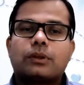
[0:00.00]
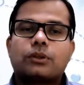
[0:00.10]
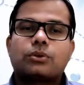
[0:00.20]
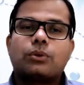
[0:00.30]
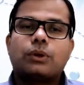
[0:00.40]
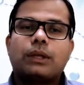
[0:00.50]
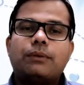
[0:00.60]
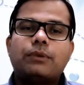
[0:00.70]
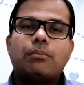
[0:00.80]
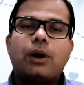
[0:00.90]
So
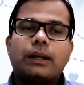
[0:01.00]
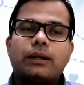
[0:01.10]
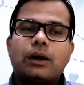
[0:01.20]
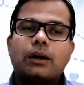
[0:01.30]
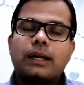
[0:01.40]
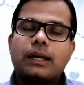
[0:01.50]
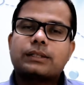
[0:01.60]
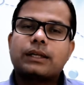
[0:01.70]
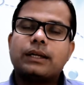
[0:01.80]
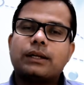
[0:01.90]
if the modern
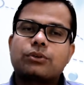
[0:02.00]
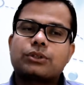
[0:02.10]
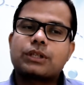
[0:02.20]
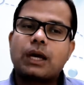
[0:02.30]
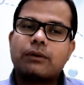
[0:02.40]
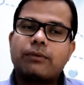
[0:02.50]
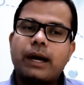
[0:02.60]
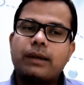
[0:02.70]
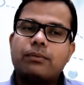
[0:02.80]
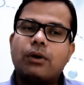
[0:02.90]
organization need to
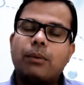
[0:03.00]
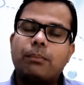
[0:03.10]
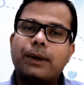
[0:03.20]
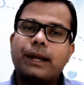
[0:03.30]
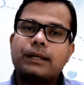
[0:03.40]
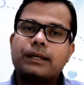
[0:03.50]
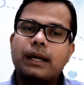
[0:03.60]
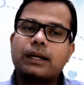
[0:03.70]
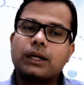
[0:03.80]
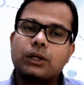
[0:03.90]
survive, operate,
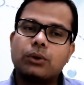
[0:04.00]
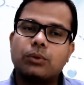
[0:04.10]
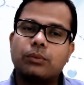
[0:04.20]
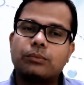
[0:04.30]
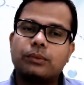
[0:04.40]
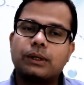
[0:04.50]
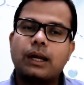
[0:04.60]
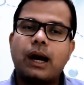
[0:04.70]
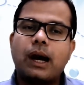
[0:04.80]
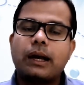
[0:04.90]
and grow in
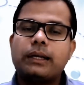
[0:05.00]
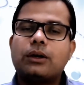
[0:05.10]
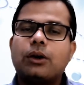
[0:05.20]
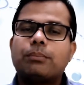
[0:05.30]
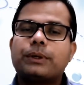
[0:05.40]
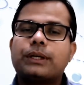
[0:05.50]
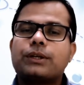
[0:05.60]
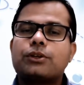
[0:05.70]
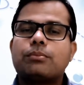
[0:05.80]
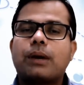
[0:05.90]
a highly
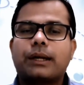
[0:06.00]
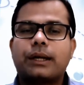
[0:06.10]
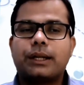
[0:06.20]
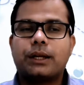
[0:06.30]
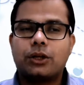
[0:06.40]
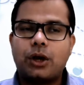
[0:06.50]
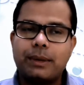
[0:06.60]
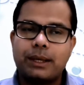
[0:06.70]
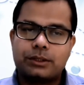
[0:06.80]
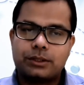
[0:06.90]
competitive market
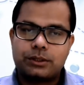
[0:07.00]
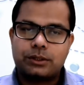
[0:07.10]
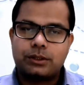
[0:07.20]
economics,